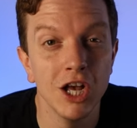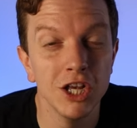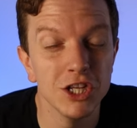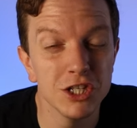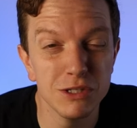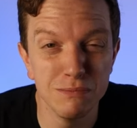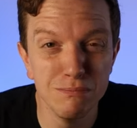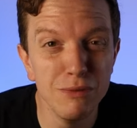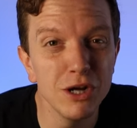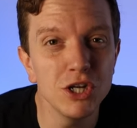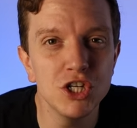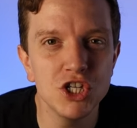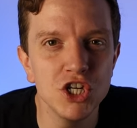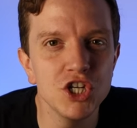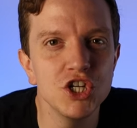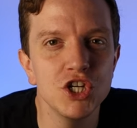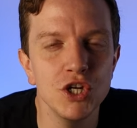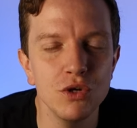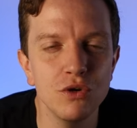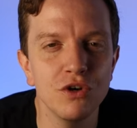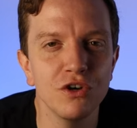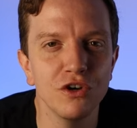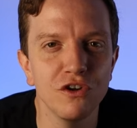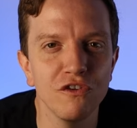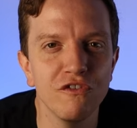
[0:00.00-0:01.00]
as much as
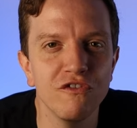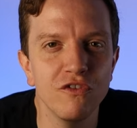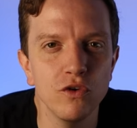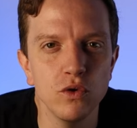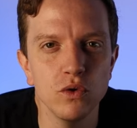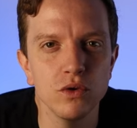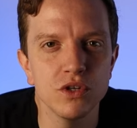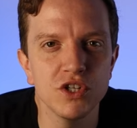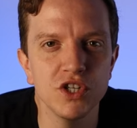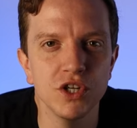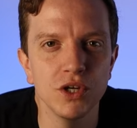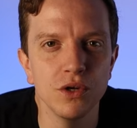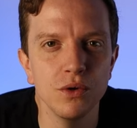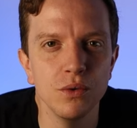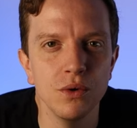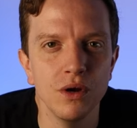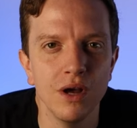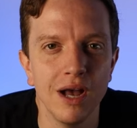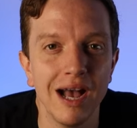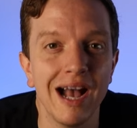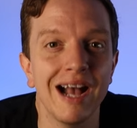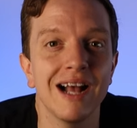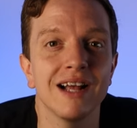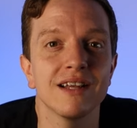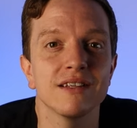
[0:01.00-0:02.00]
you can afford to,
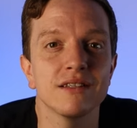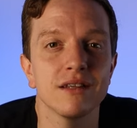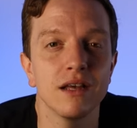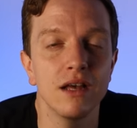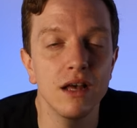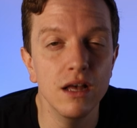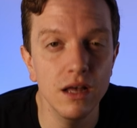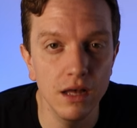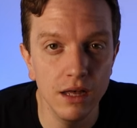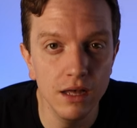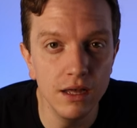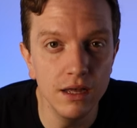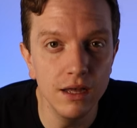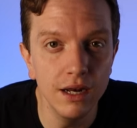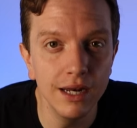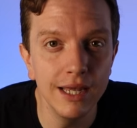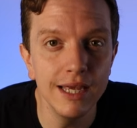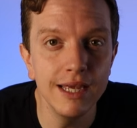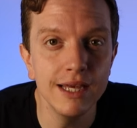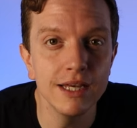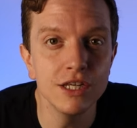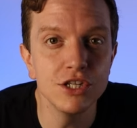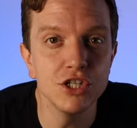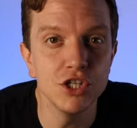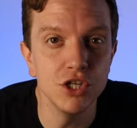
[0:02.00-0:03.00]
as
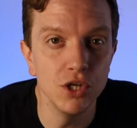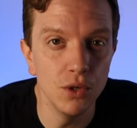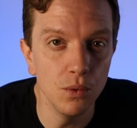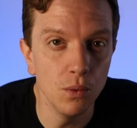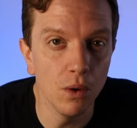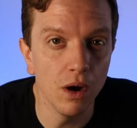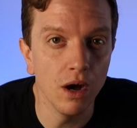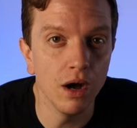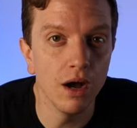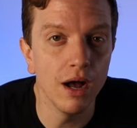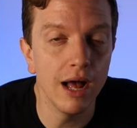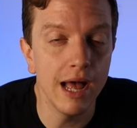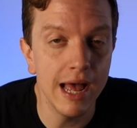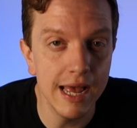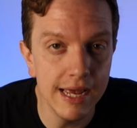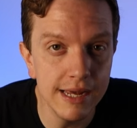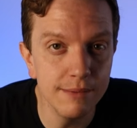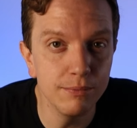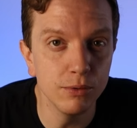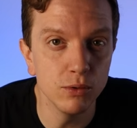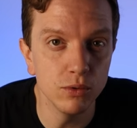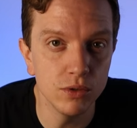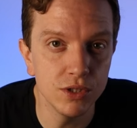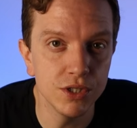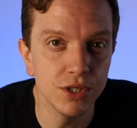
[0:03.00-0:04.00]
early as you are
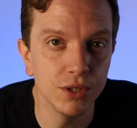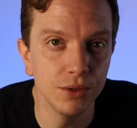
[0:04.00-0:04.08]
able